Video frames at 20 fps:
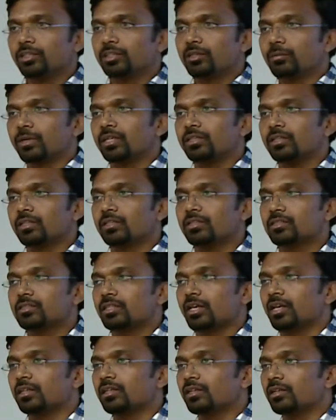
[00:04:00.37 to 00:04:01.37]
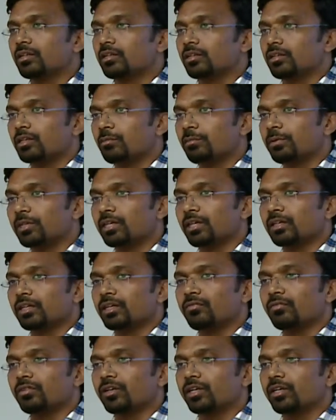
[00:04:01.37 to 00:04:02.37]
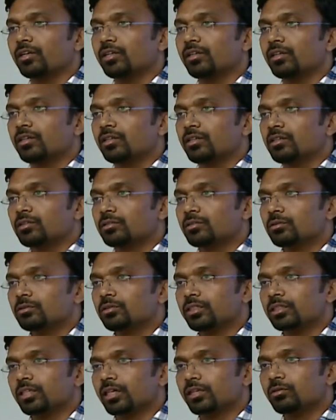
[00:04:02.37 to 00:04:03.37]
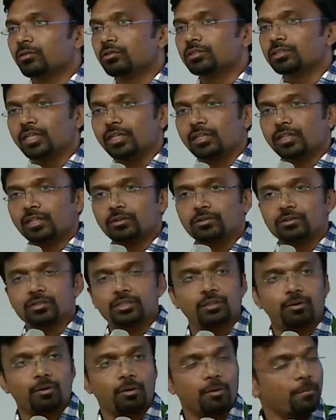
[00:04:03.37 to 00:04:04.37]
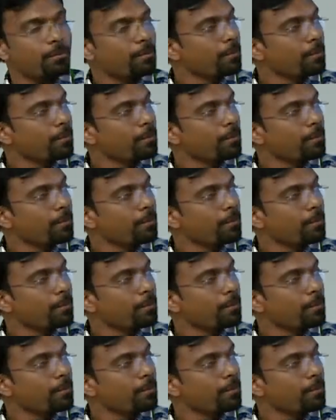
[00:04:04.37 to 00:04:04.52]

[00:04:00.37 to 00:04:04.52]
the maintenance, another replica can fail, so it can cause data loss and all.